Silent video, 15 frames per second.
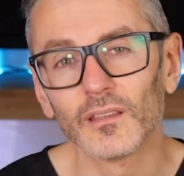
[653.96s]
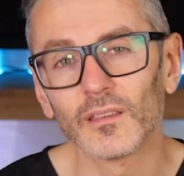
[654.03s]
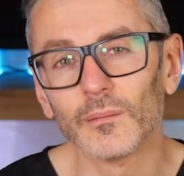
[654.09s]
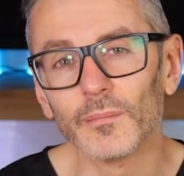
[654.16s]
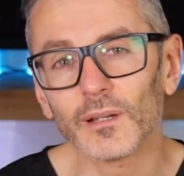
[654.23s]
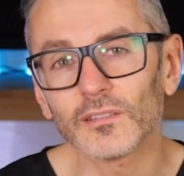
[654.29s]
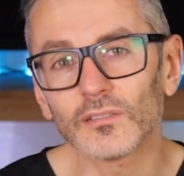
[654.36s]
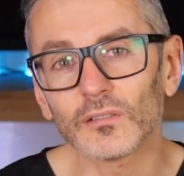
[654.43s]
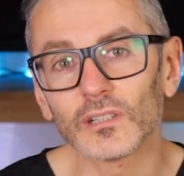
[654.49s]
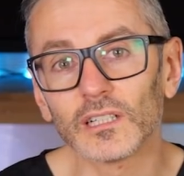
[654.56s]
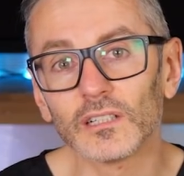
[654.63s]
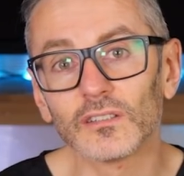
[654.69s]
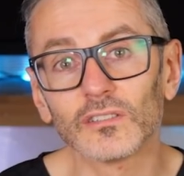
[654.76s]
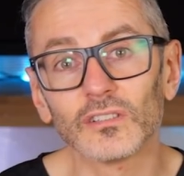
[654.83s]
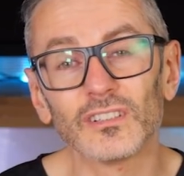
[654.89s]
The muscle
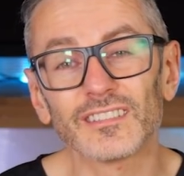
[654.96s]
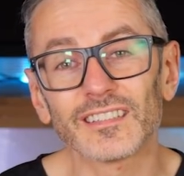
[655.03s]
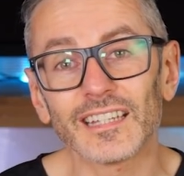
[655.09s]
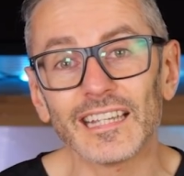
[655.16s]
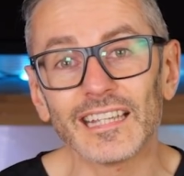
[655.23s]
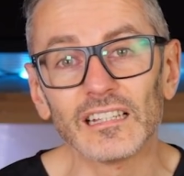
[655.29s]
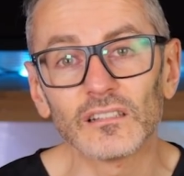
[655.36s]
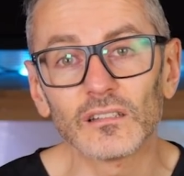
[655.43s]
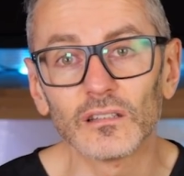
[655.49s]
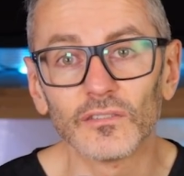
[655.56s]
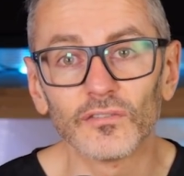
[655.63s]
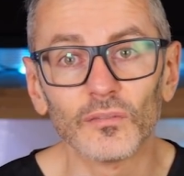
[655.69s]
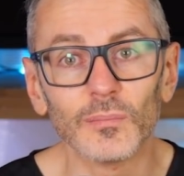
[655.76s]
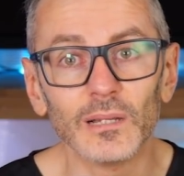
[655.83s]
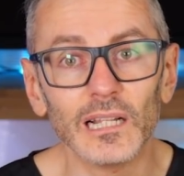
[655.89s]
inserts into the
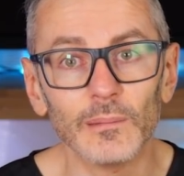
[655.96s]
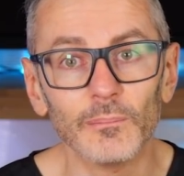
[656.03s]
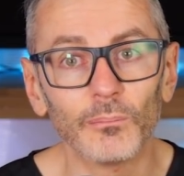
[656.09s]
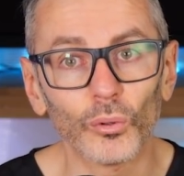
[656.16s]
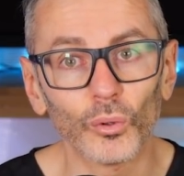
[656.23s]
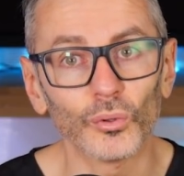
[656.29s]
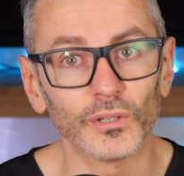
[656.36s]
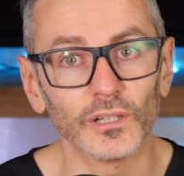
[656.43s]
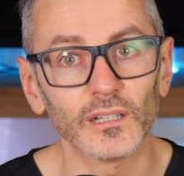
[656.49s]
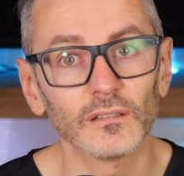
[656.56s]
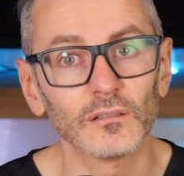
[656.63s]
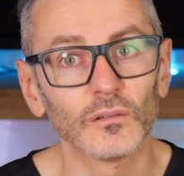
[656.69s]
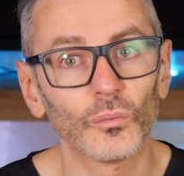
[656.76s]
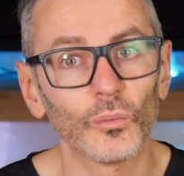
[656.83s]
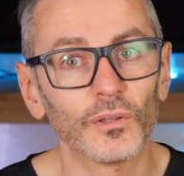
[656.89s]
vermilion border
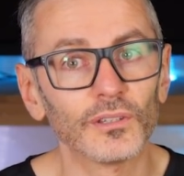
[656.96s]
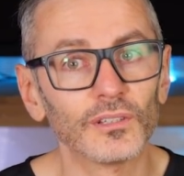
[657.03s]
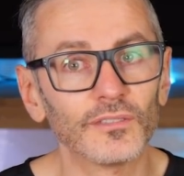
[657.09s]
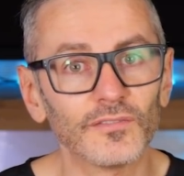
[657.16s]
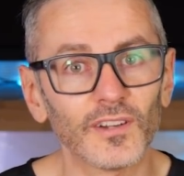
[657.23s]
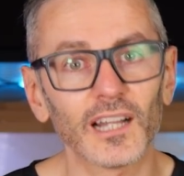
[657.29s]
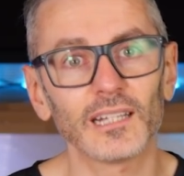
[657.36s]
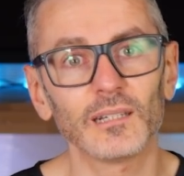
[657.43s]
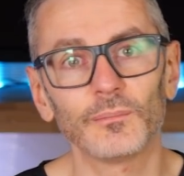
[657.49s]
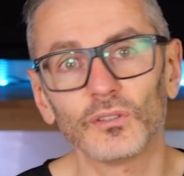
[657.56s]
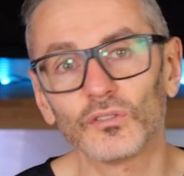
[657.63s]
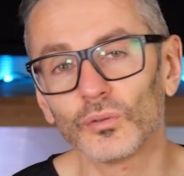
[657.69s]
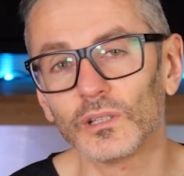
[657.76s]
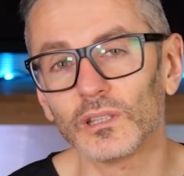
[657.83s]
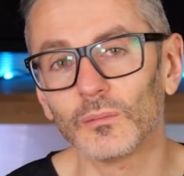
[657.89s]
where the divide
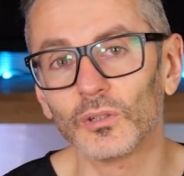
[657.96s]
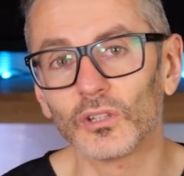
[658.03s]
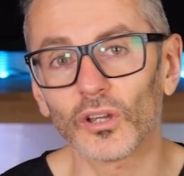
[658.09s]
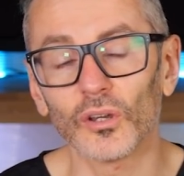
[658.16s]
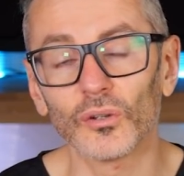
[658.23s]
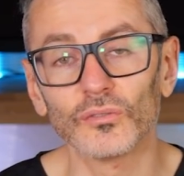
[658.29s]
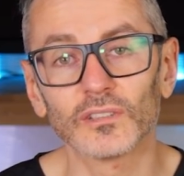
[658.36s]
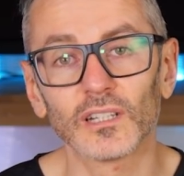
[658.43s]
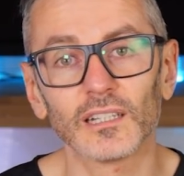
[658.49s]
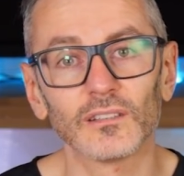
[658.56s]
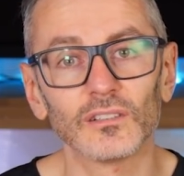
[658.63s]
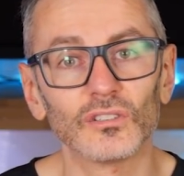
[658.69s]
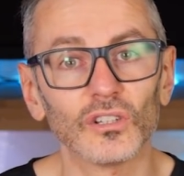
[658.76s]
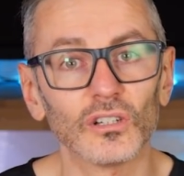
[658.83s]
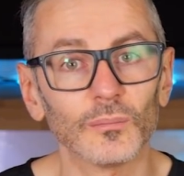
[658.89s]
between the mucosa and the
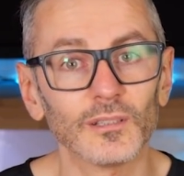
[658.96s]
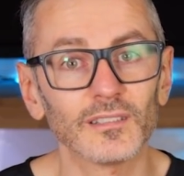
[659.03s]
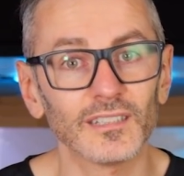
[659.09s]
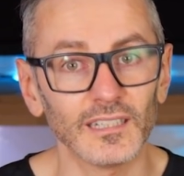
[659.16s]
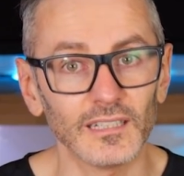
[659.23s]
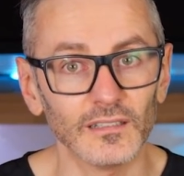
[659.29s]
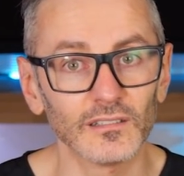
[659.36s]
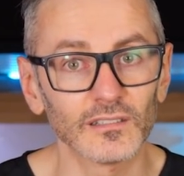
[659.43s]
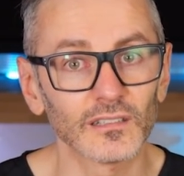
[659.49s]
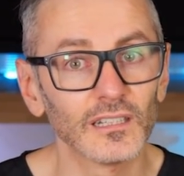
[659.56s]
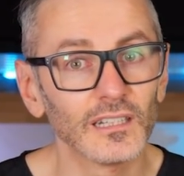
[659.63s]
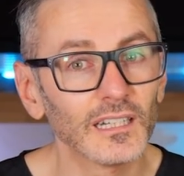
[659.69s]
dermis is.